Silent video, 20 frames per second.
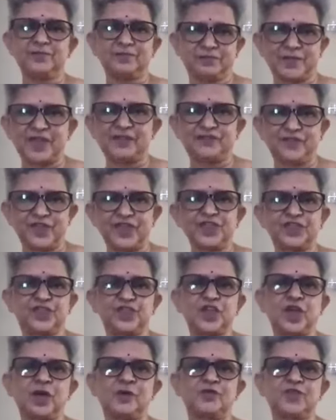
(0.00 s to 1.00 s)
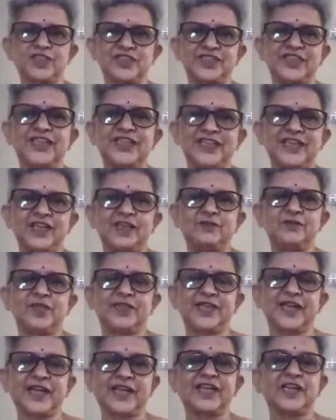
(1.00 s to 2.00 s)
my first job was still dealing
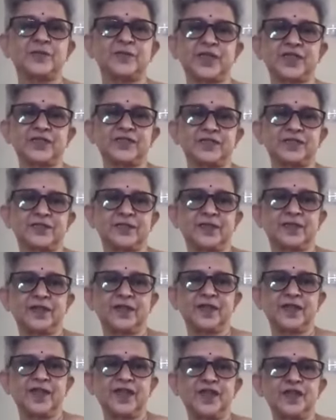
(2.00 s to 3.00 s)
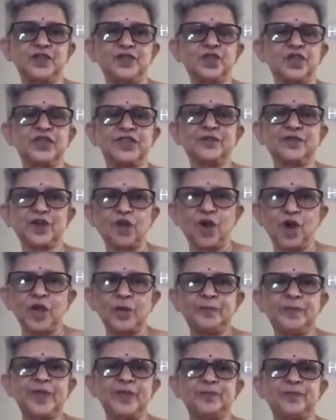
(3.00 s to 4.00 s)
with the academics. So they were
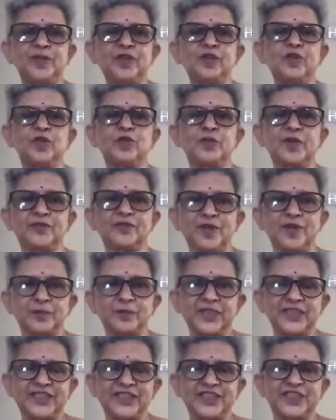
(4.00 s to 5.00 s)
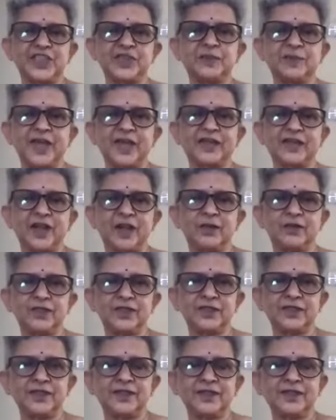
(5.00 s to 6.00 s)
all people who were from the teaching background.
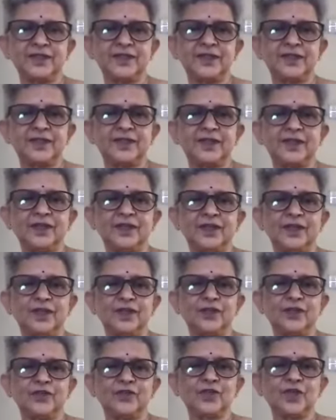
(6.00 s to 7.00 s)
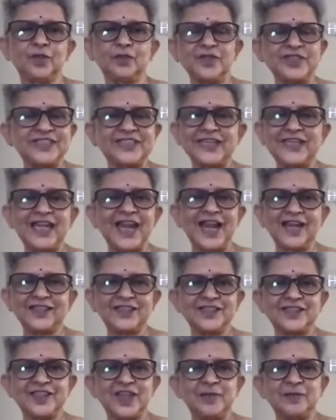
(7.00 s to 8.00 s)
So we still had
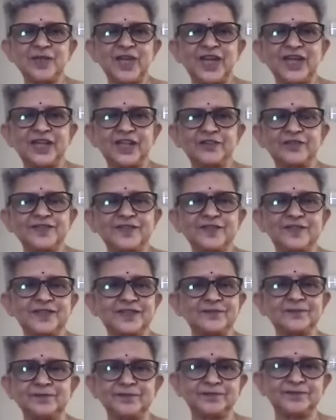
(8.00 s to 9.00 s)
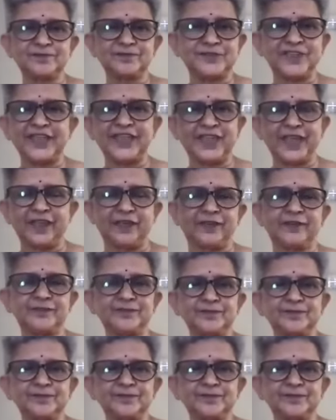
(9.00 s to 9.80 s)
the same kind of thinking.